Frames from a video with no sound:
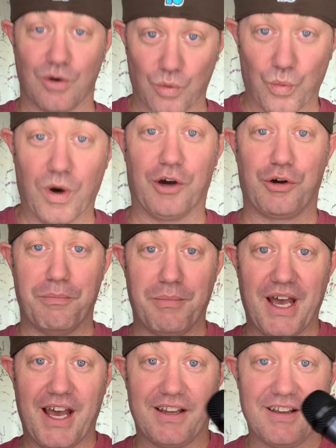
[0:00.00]
Welcome
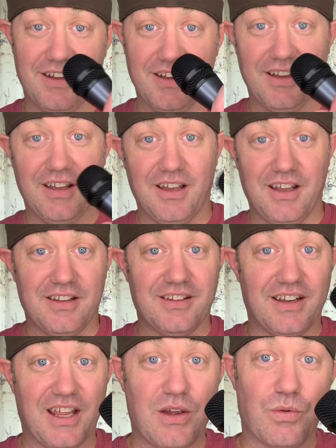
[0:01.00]
back.
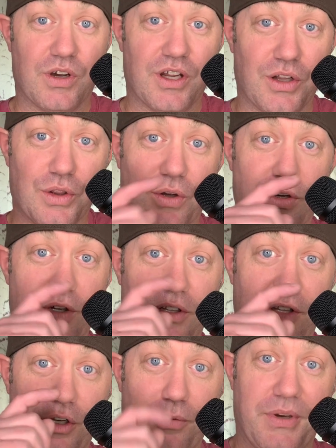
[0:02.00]
Today we're going to learn a
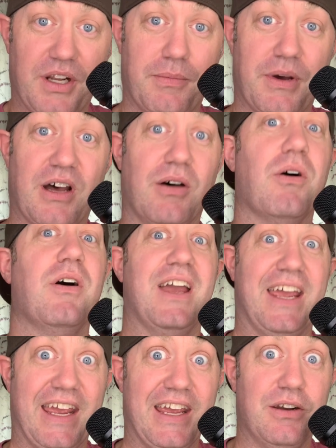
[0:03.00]
little bit about
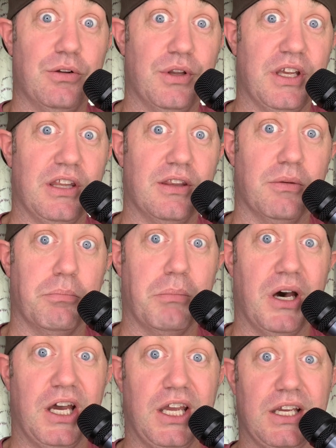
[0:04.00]
handling the
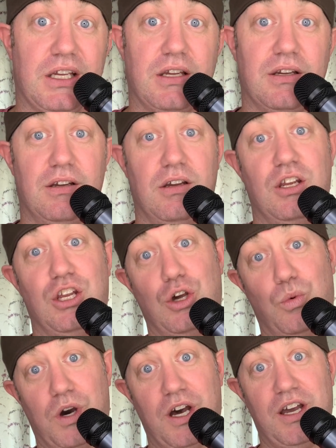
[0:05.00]
mic. You know
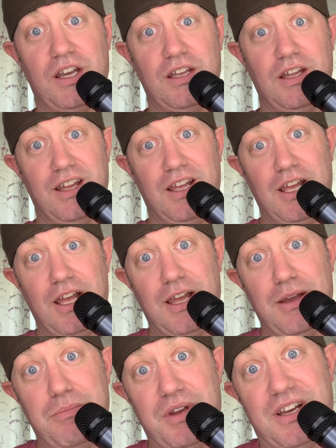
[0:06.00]
why?
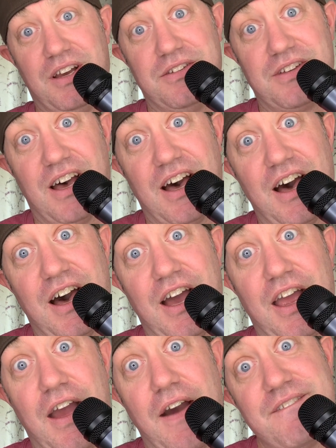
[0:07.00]
Because
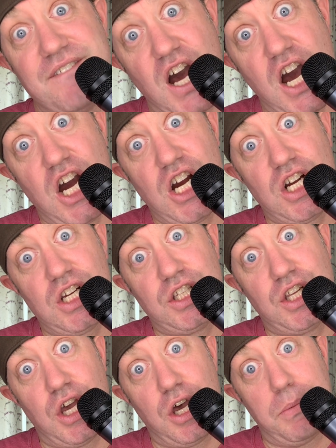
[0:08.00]
I
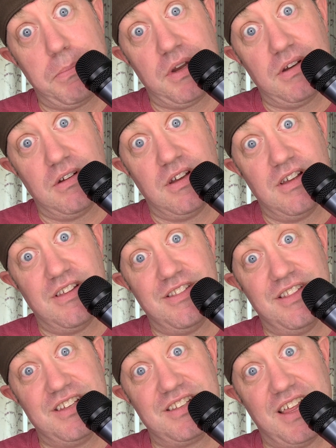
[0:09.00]
f***ed up
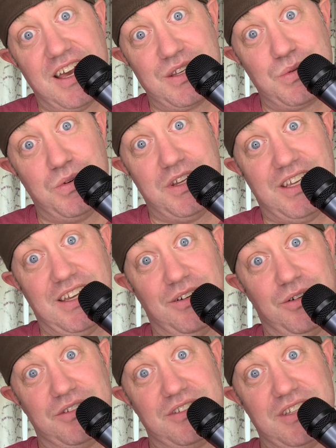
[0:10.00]
this last weekend
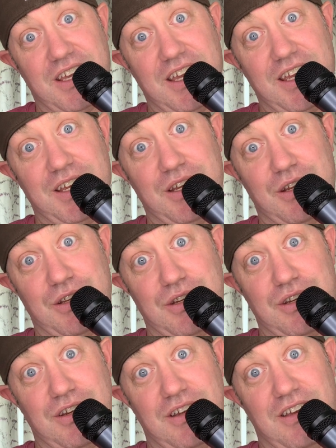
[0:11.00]
on
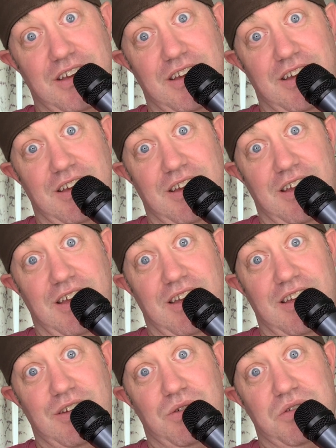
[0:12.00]
stage.
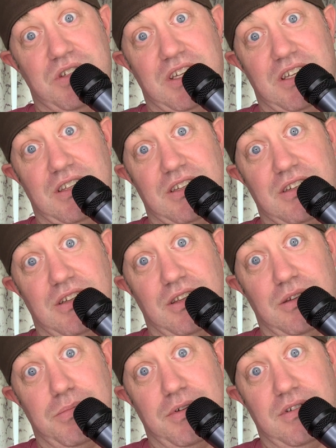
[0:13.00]
You'll see in this
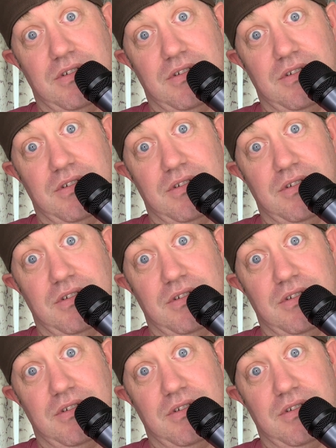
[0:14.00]
clip.